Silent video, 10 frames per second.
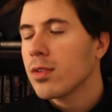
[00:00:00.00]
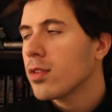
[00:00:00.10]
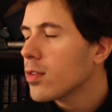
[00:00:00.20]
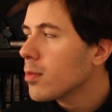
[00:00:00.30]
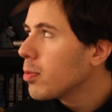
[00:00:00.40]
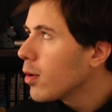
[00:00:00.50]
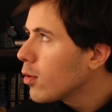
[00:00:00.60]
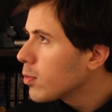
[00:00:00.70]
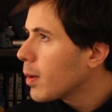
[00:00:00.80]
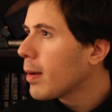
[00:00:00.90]
It
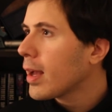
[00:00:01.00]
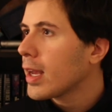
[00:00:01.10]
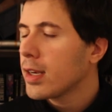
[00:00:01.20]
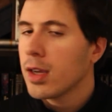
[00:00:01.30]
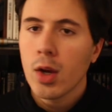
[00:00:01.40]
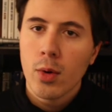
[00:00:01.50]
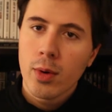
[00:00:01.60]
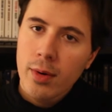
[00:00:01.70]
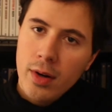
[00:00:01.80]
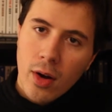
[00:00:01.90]
blows my mind.
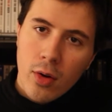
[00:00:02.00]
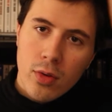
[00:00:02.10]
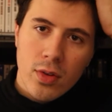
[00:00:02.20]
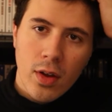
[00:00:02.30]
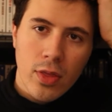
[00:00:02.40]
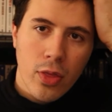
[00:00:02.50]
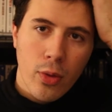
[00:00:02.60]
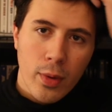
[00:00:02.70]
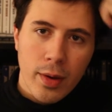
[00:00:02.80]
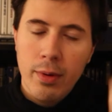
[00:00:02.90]
We were close on
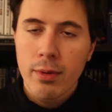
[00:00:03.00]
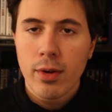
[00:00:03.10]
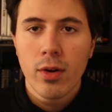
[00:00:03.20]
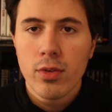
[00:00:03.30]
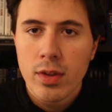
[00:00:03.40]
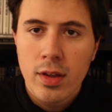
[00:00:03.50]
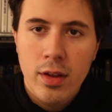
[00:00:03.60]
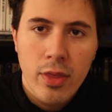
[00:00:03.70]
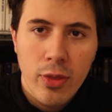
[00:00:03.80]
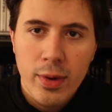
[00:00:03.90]
3. We were closing in
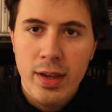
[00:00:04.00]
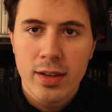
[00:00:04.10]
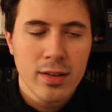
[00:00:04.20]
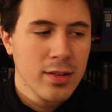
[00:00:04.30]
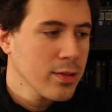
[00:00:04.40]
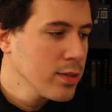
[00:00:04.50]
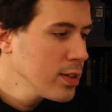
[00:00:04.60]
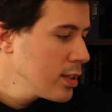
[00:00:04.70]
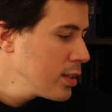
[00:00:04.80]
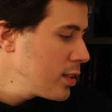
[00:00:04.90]
on 3, too.
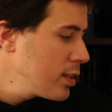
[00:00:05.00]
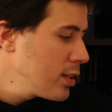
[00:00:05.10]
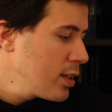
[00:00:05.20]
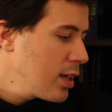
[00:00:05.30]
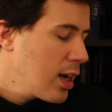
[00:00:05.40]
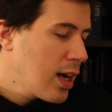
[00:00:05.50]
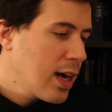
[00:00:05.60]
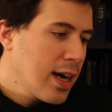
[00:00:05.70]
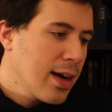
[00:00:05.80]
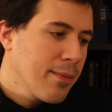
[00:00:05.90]

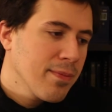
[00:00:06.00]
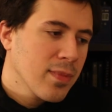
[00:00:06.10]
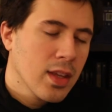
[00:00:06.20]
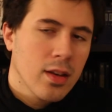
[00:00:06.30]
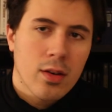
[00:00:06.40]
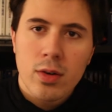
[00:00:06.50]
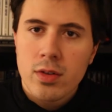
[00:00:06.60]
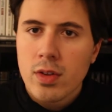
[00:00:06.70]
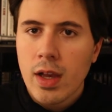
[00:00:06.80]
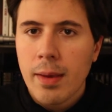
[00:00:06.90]
And of
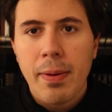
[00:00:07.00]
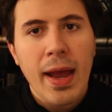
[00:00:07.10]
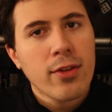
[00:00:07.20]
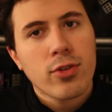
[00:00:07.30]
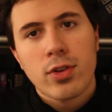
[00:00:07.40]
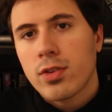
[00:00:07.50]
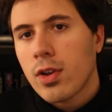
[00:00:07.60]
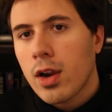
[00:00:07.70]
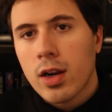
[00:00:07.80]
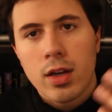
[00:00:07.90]
course, like, Patrick
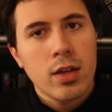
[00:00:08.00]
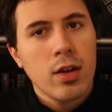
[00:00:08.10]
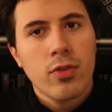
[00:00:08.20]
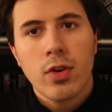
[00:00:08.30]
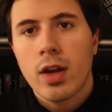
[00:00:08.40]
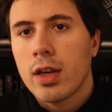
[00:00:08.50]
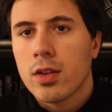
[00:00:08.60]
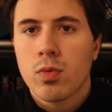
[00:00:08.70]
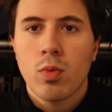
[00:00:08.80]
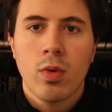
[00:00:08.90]
Stark, you know, for letting
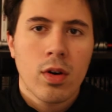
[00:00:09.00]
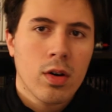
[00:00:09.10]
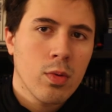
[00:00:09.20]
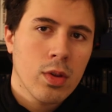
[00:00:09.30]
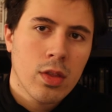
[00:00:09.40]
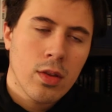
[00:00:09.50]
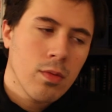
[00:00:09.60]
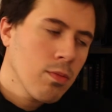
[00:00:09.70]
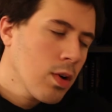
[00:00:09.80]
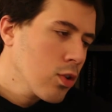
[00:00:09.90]
us work with the
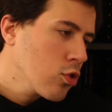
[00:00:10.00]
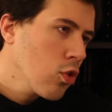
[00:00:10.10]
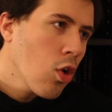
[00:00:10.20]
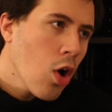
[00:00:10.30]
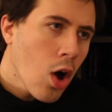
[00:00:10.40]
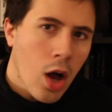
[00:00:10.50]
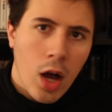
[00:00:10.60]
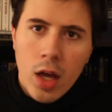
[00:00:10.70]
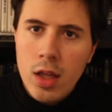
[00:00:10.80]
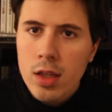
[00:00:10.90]
martial
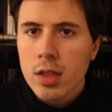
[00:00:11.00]
law.